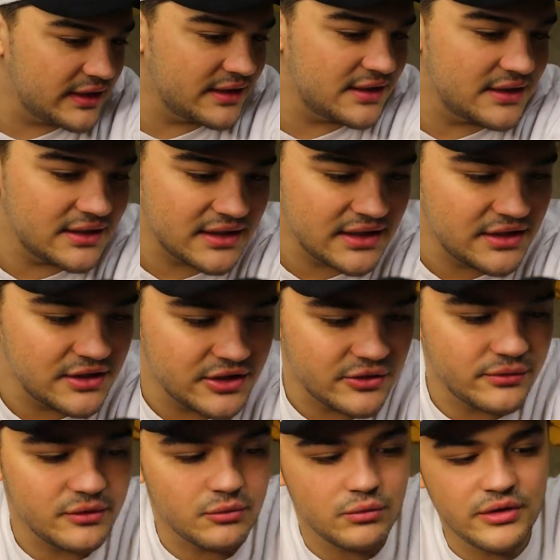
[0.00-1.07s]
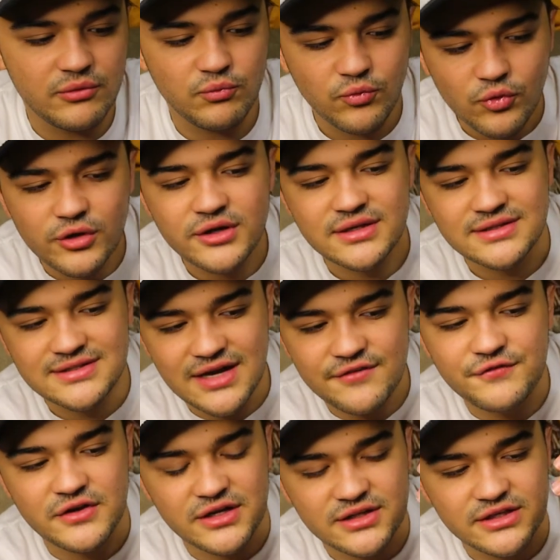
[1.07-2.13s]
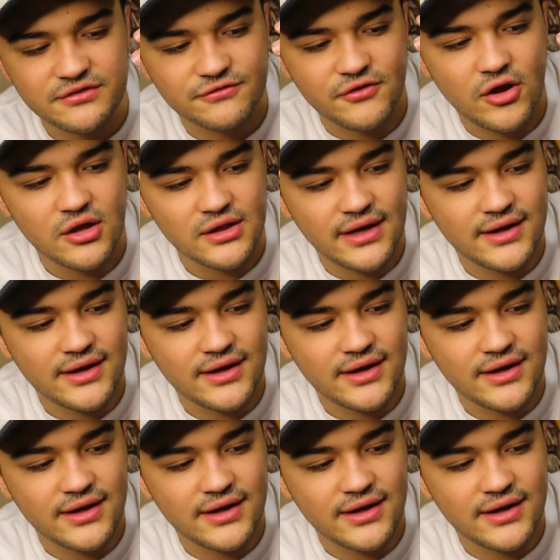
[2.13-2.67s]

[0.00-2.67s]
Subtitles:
like it would definitely fall